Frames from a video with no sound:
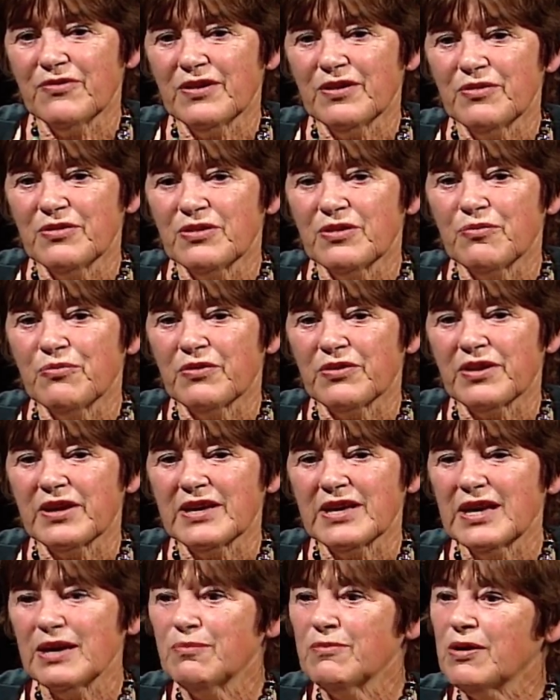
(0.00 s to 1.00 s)
what I
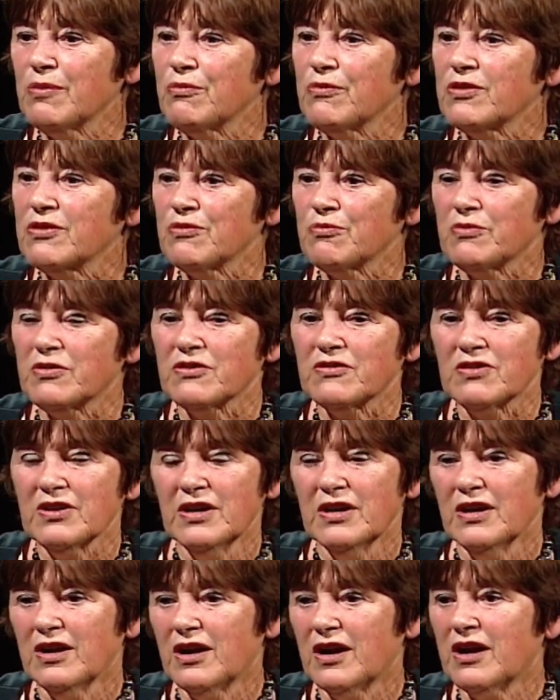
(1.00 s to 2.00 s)
came up with was
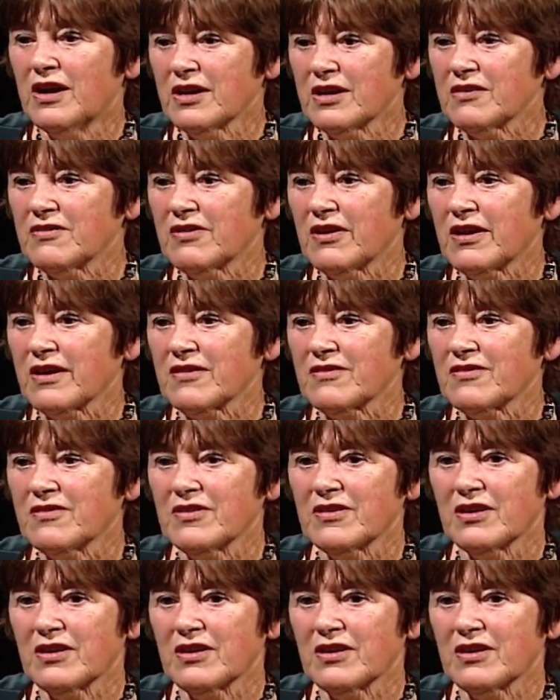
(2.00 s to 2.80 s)
architect